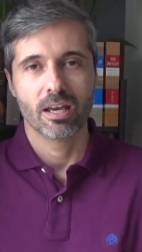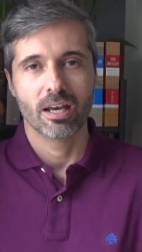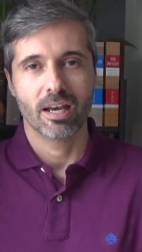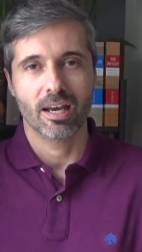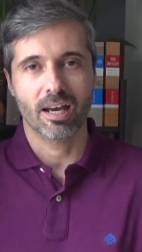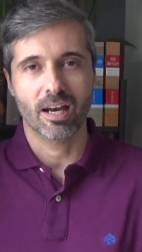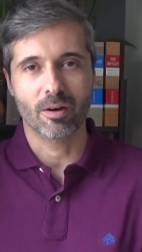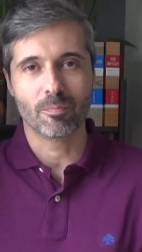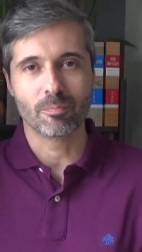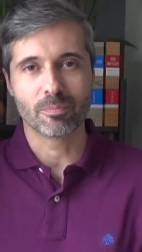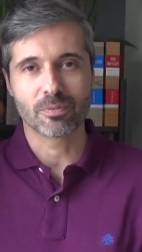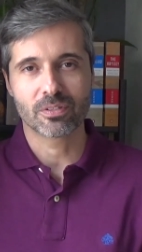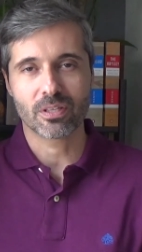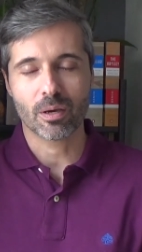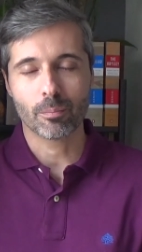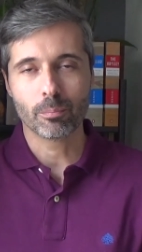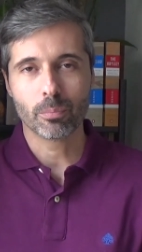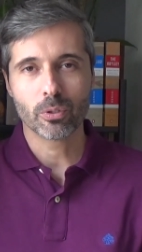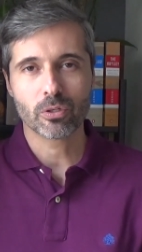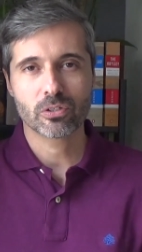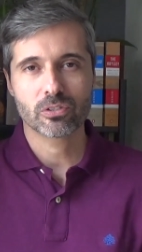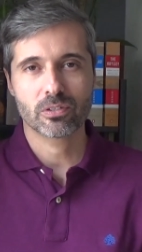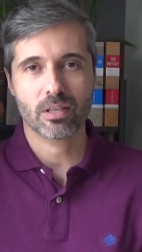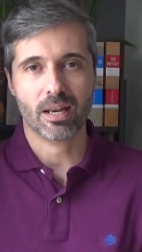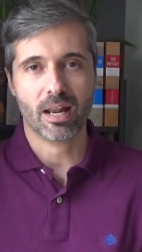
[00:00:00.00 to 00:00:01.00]
Some
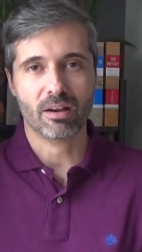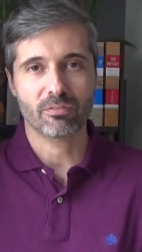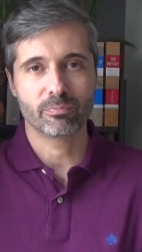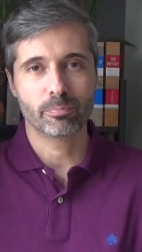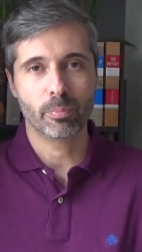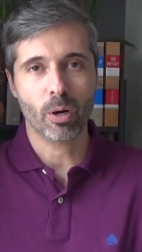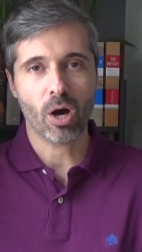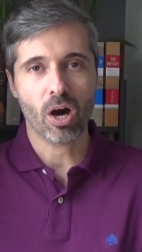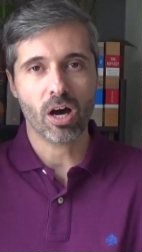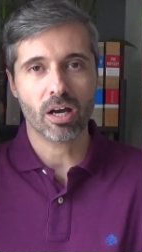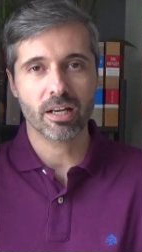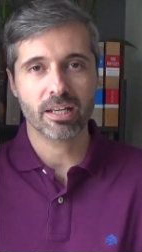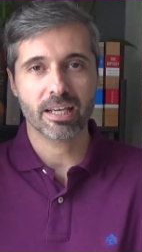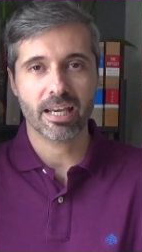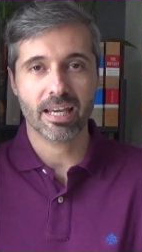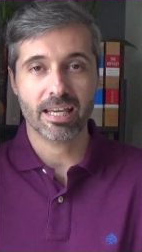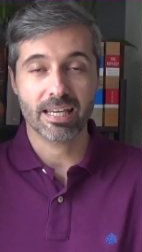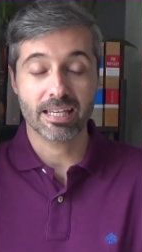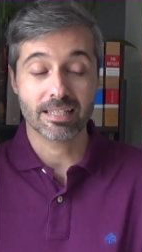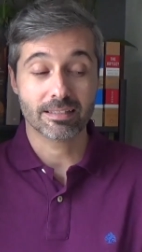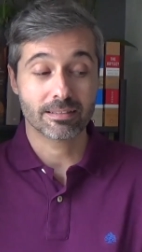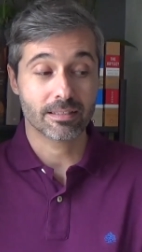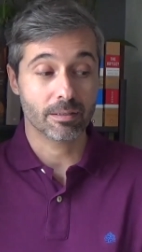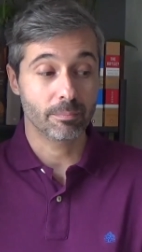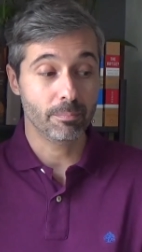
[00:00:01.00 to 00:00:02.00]
books that I've bought.
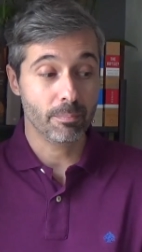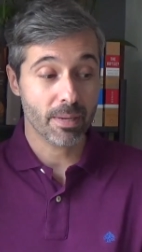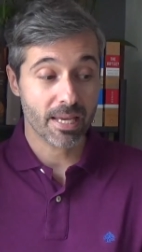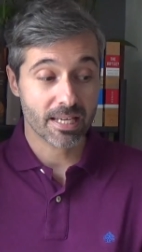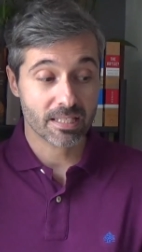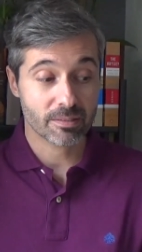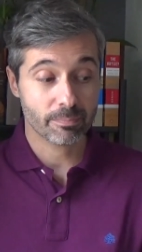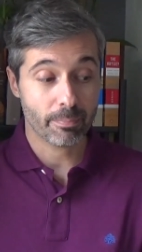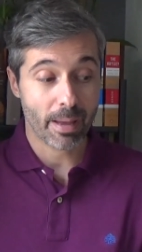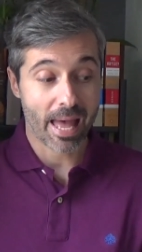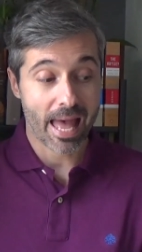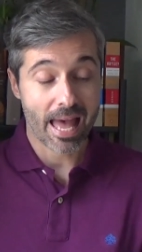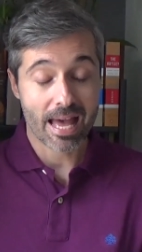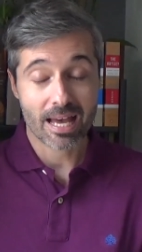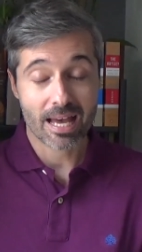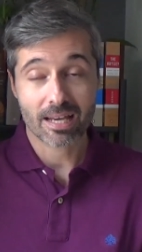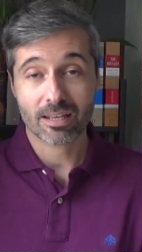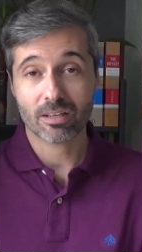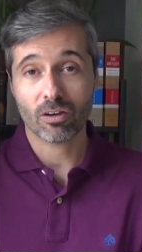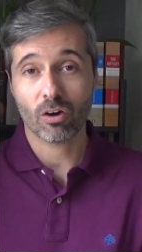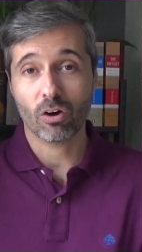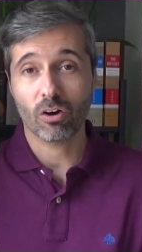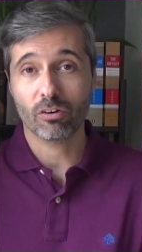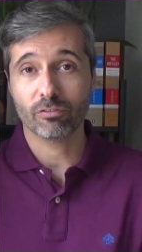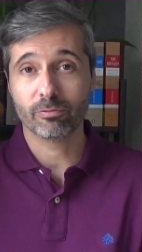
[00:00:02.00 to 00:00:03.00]
It's a mixed
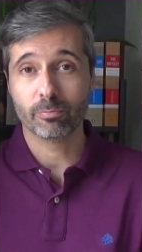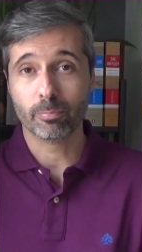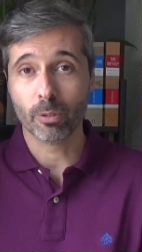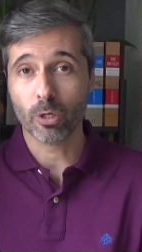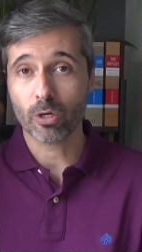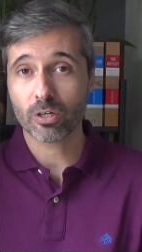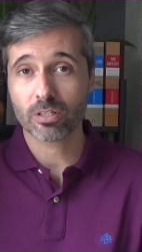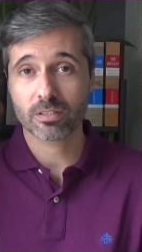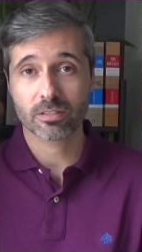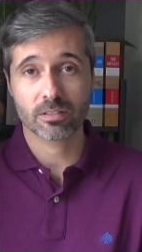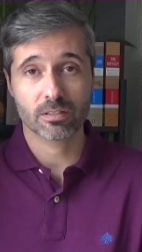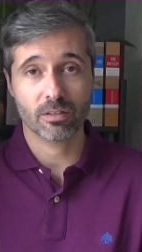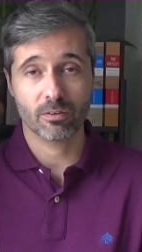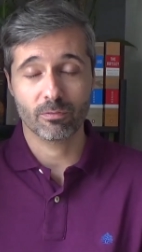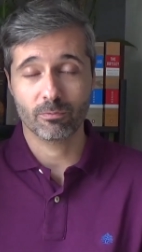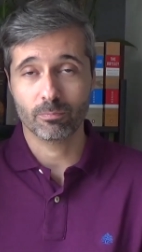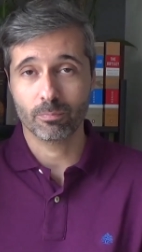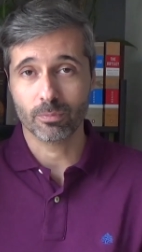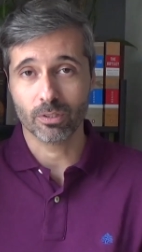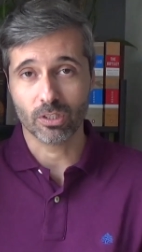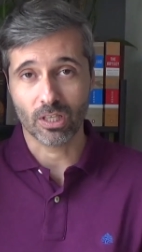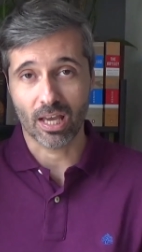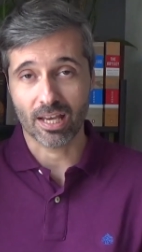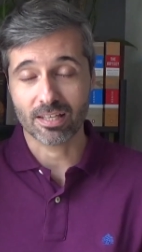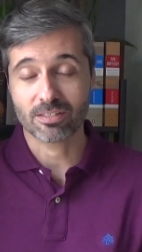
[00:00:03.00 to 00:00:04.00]
bag of books,
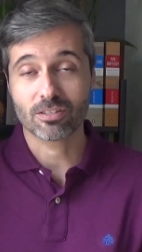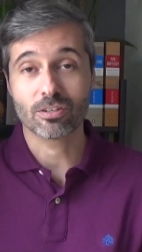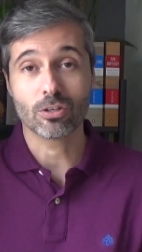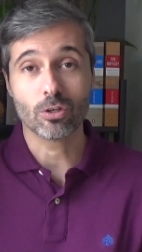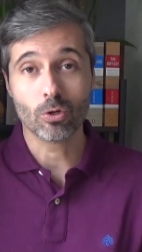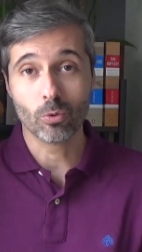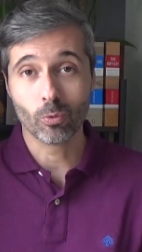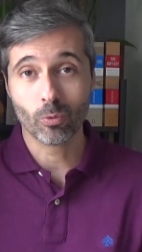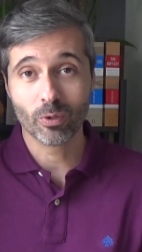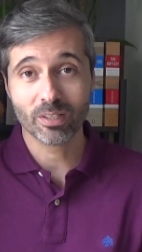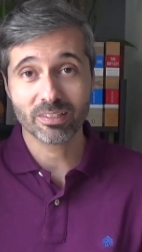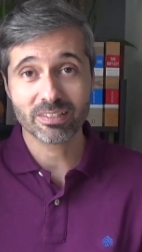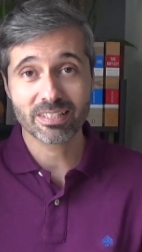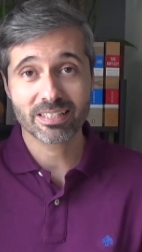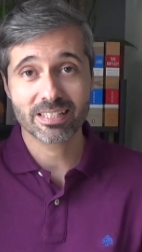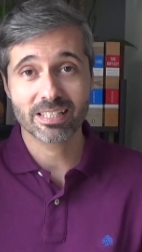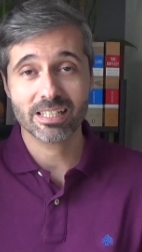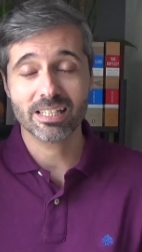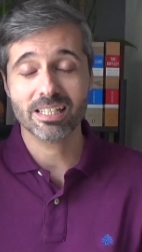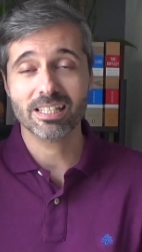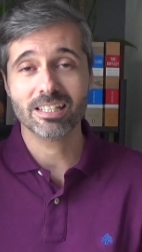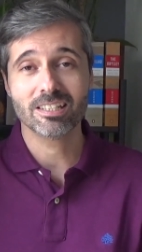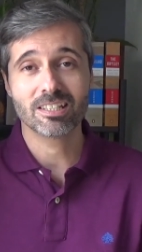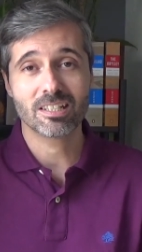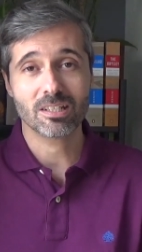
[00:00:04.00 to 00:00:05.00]
as you will
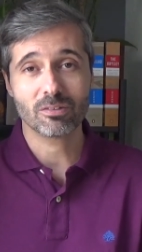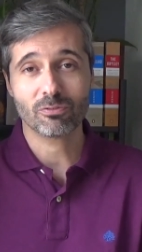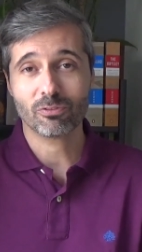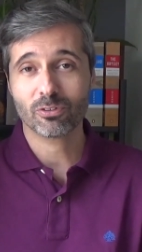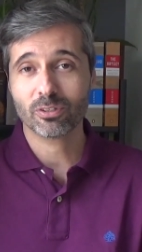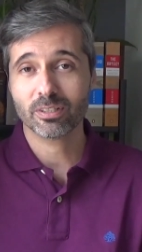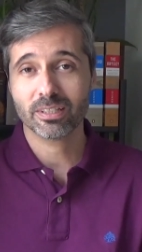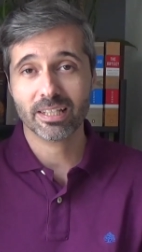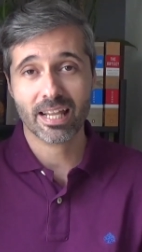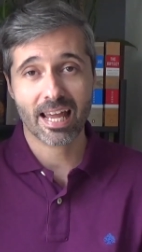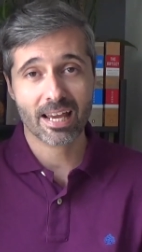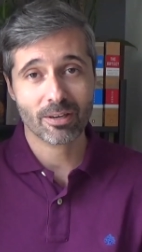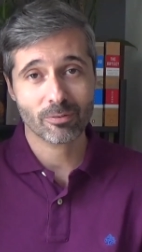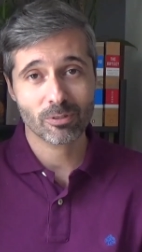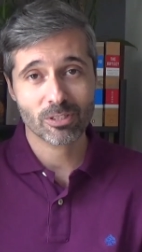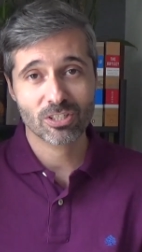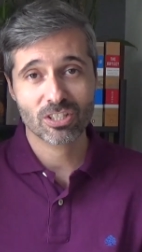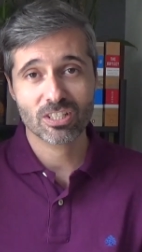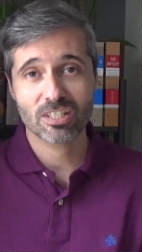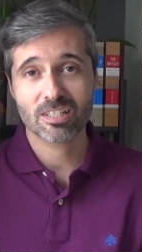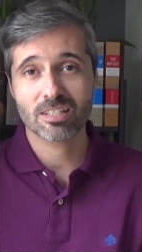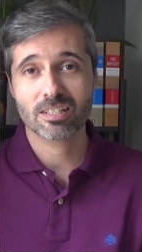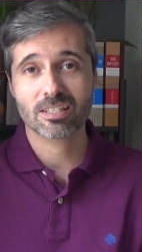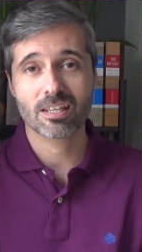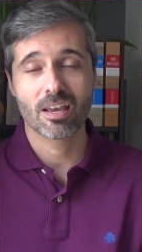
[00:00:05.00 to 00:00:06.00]
see, in different
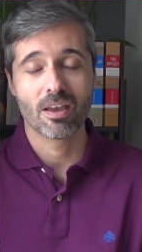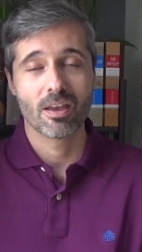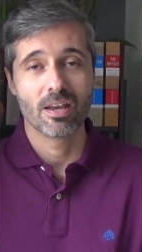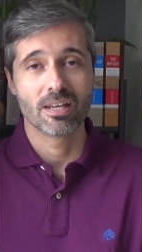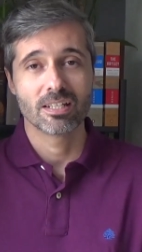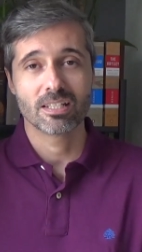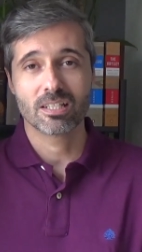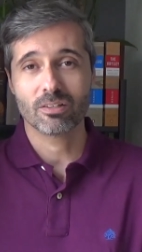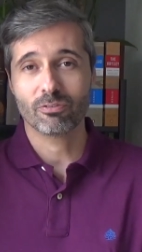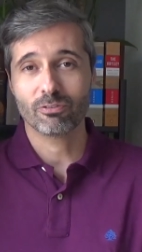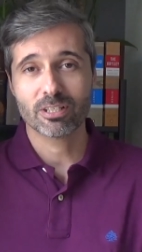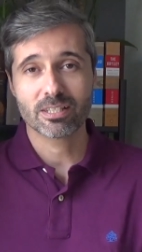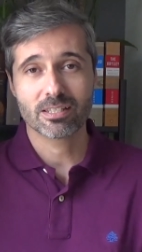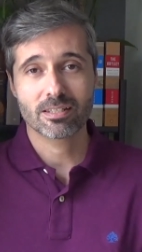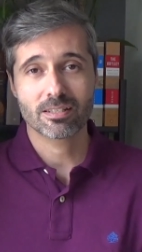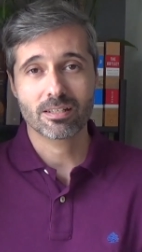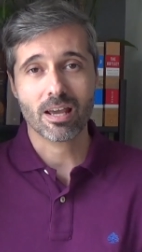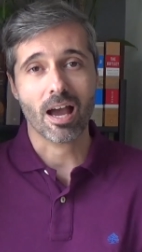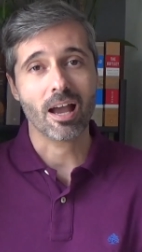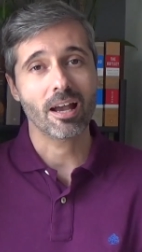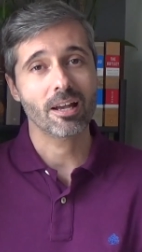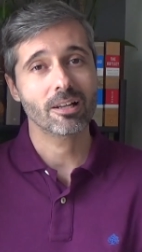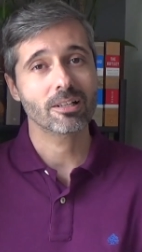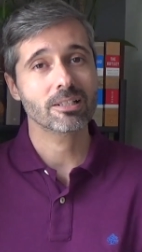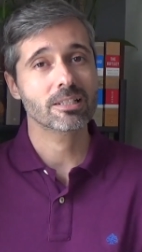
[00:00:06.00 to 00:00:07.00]
languages, different
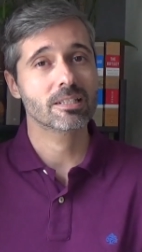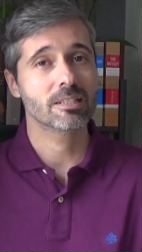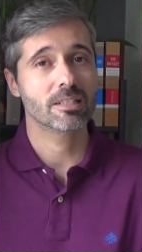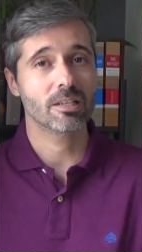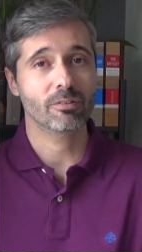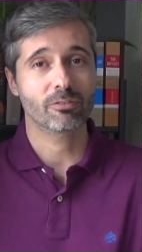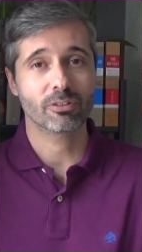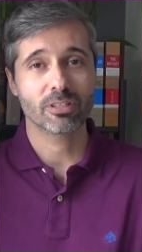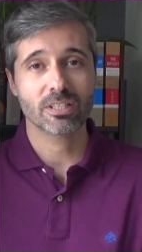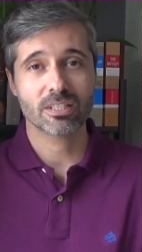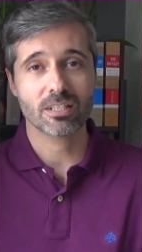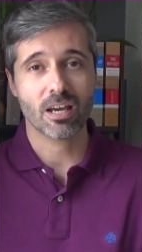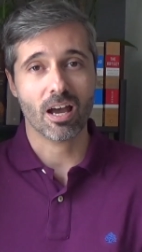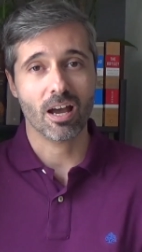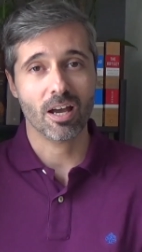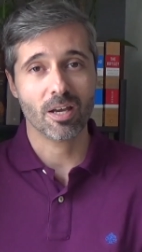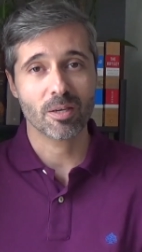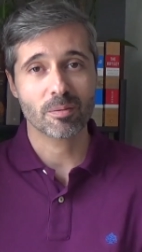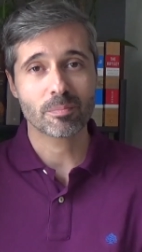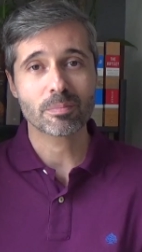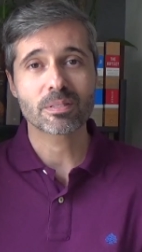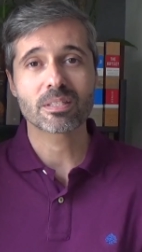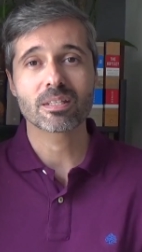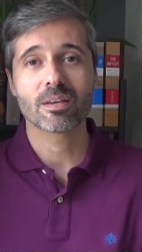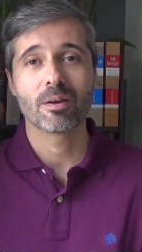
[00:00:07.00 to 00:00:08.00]
styles, different
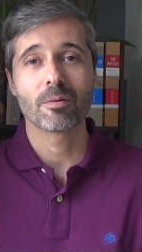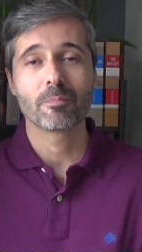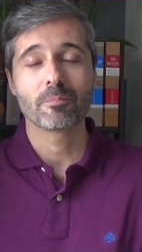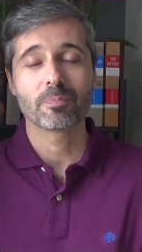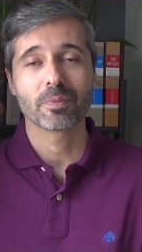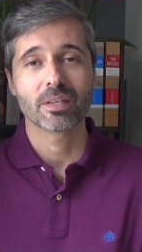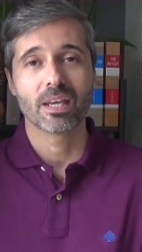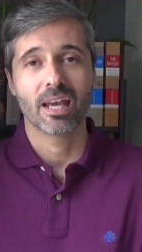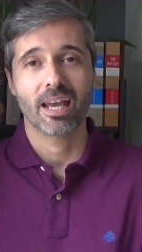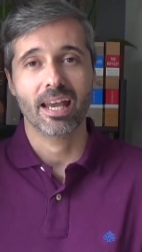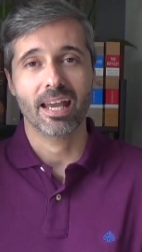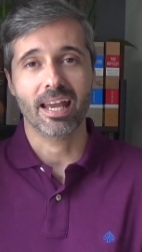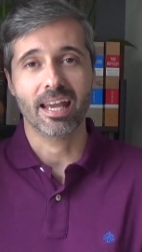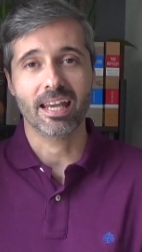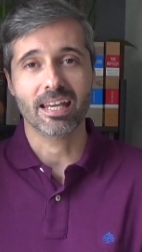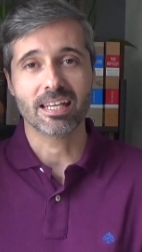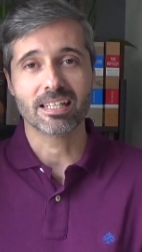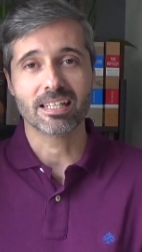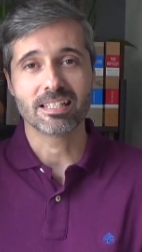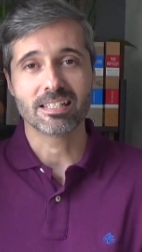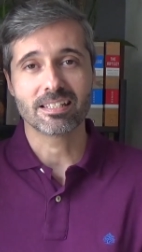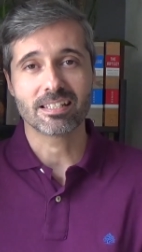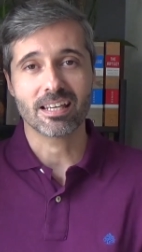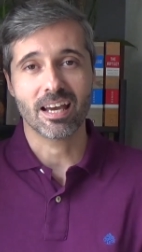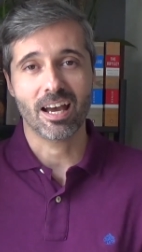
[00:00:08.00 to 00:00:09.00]
times.
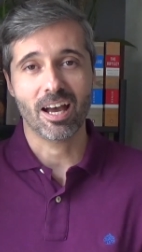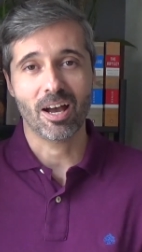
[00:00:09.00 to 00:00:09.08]
And